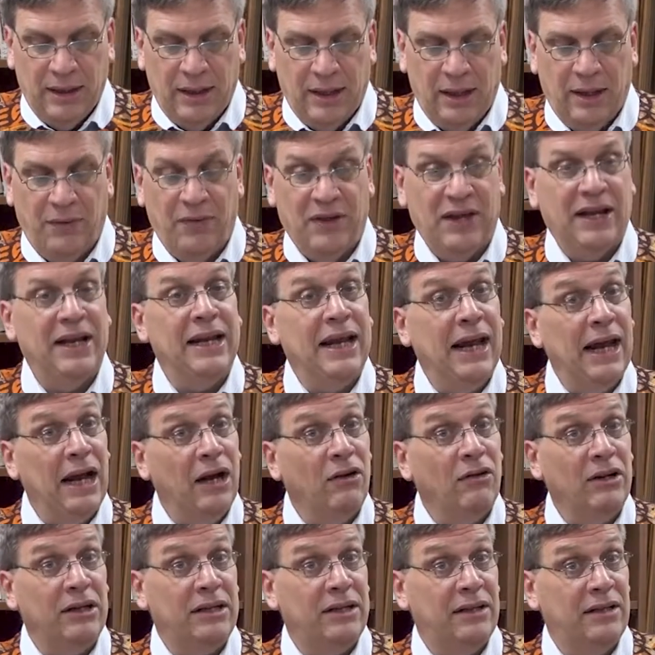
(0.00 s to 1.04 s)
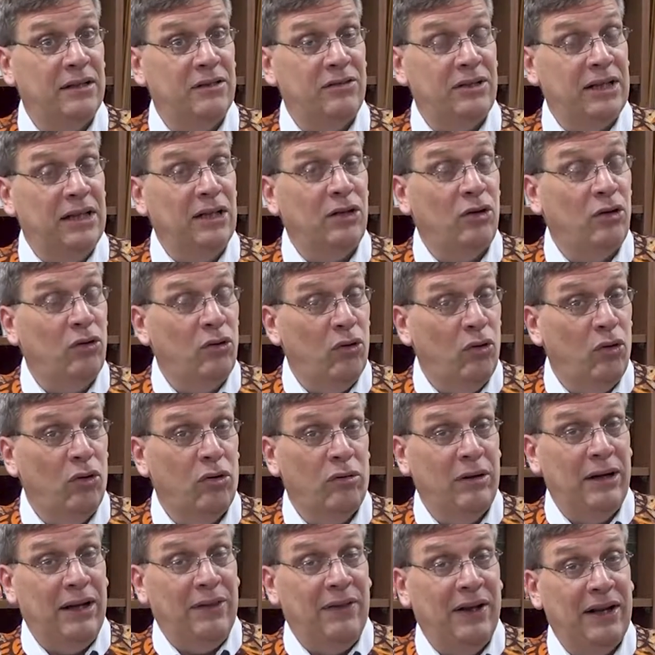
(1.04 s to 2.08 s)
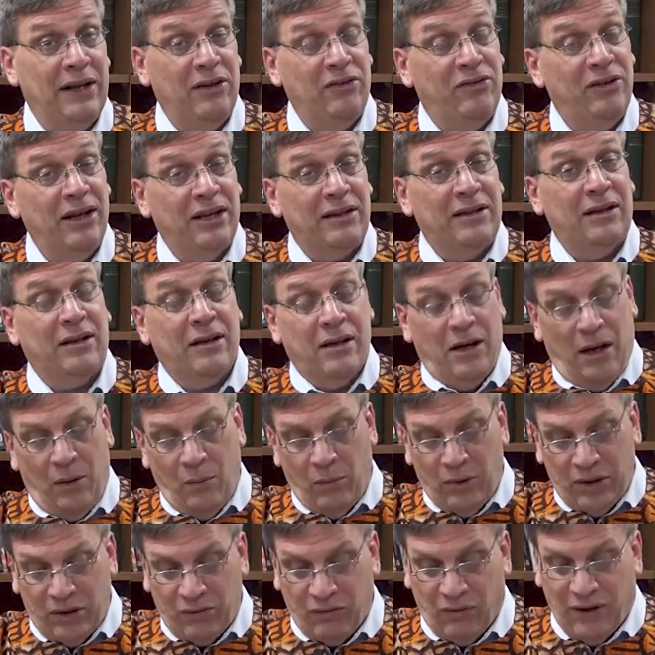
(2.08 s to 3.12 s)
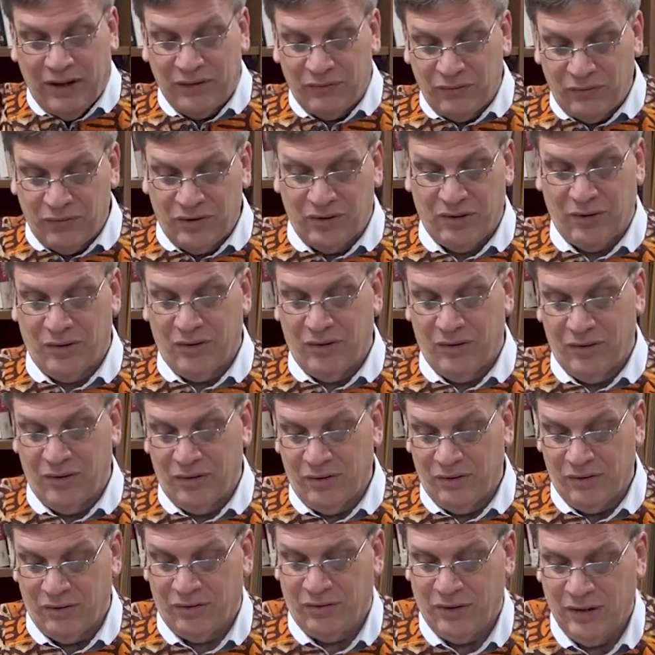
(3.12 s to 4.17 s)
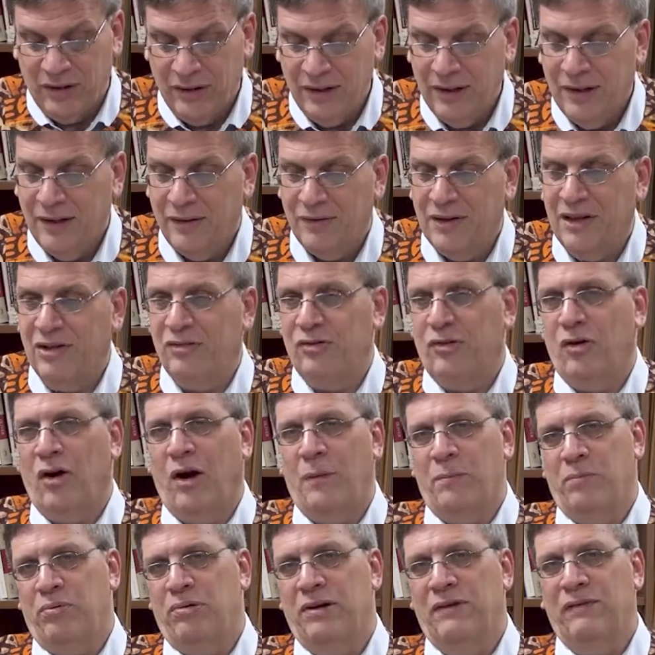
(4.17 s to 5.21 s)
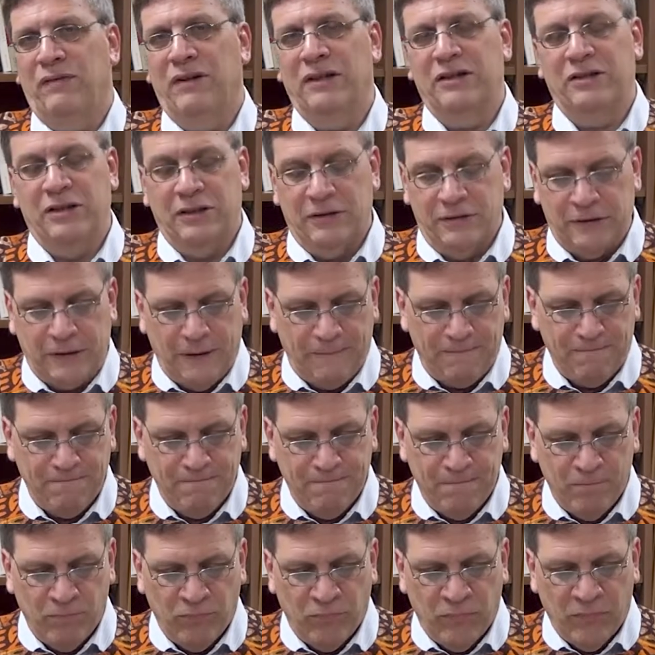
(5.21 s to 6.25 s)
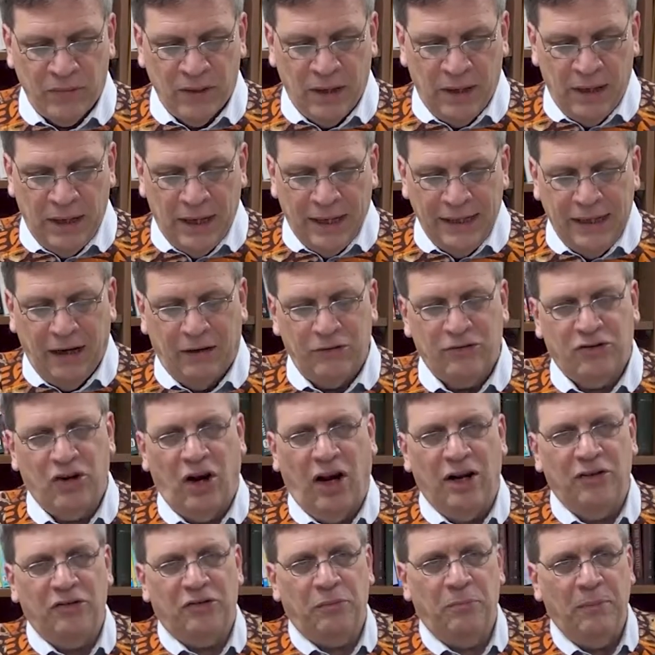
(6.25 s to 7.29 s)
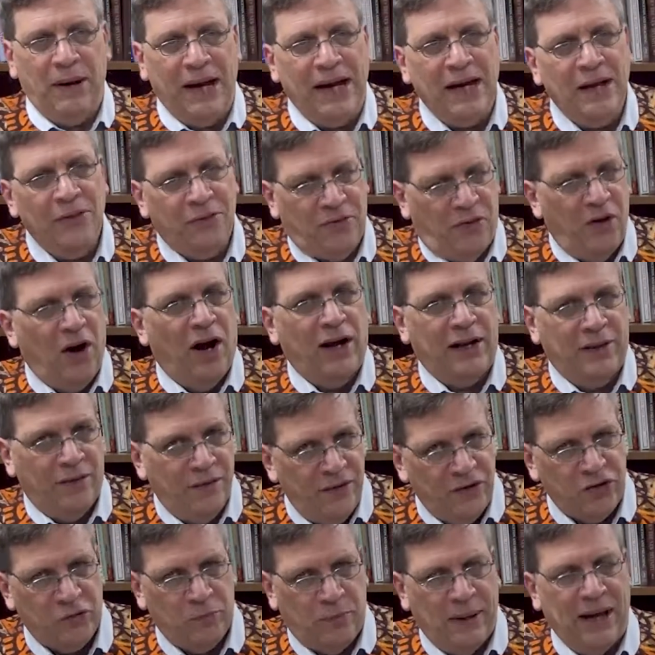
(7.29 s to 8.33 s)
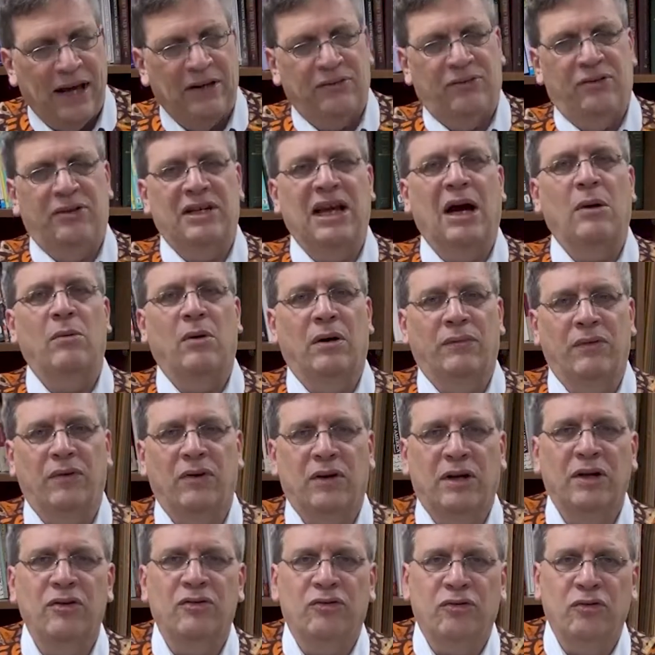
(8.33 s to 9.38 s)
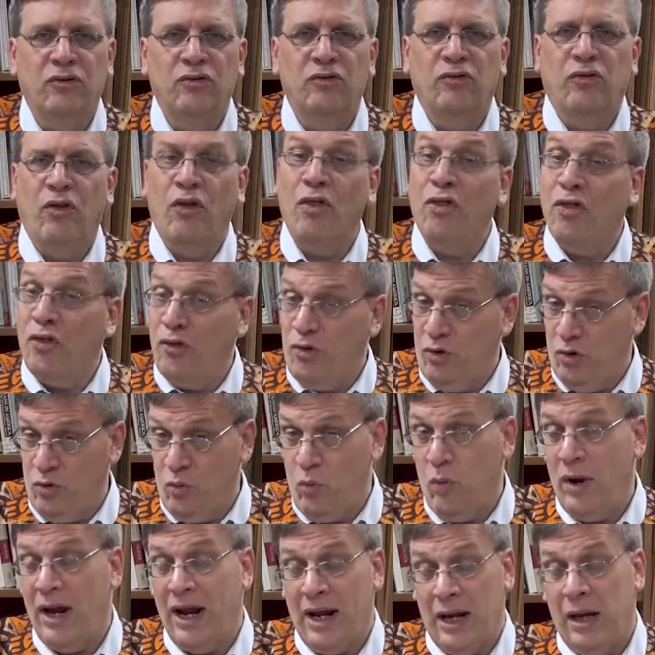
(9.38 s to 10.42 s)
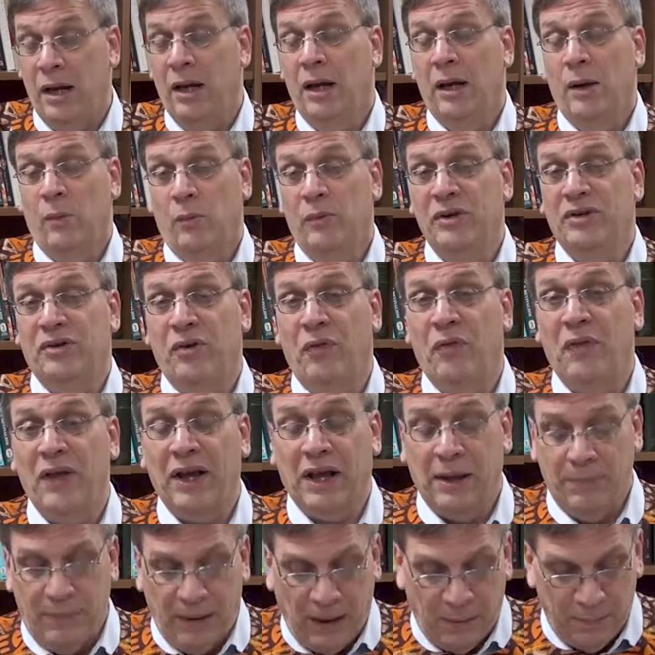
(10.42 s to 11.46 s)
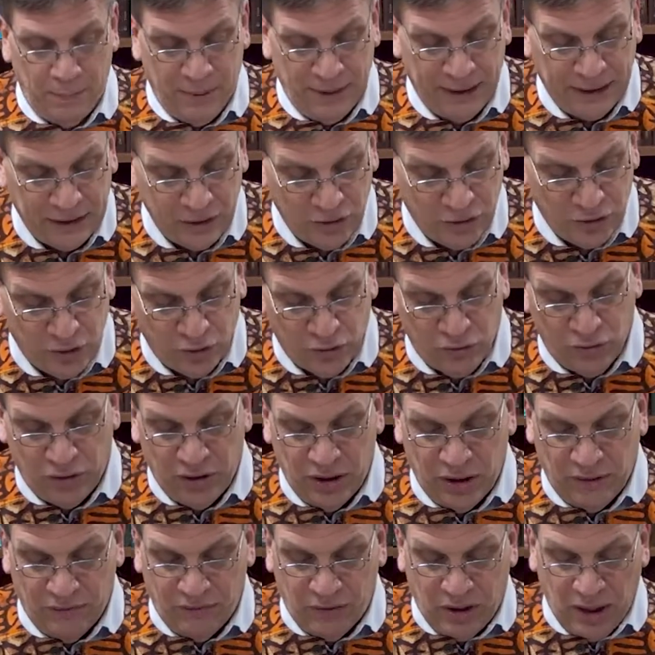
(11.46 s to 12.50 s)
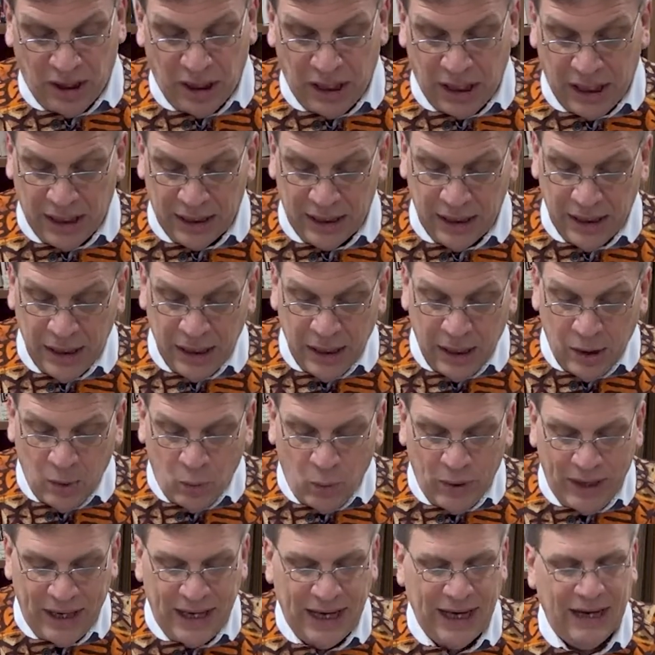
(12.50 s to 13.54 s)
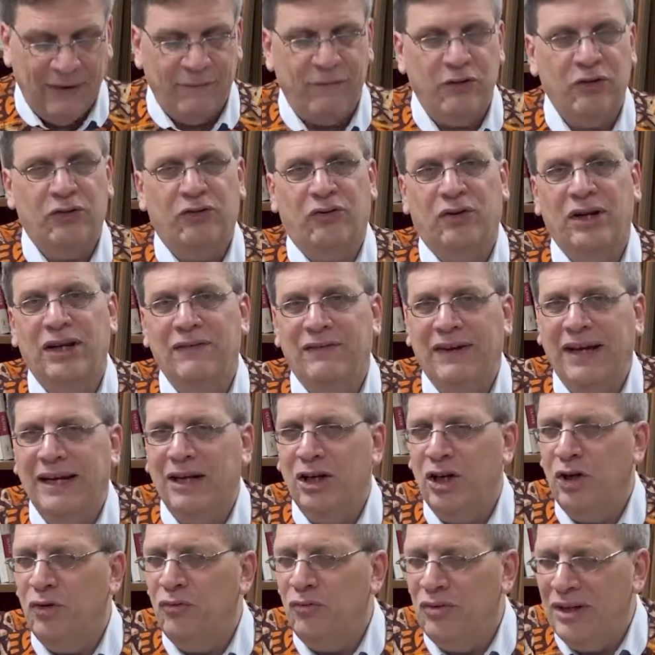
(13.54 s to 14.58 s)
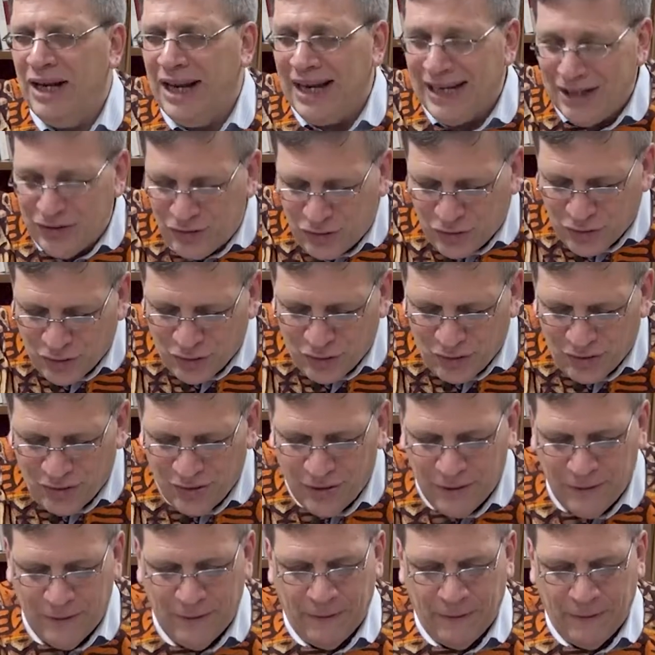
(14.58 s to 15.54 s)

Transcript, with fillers: uh, the inheritance in glory that is yet to come when Christ returns. These are our privileges. Now, John's main thought in this passage, however, concerns the third way we should think about being children of God. We have received a new nature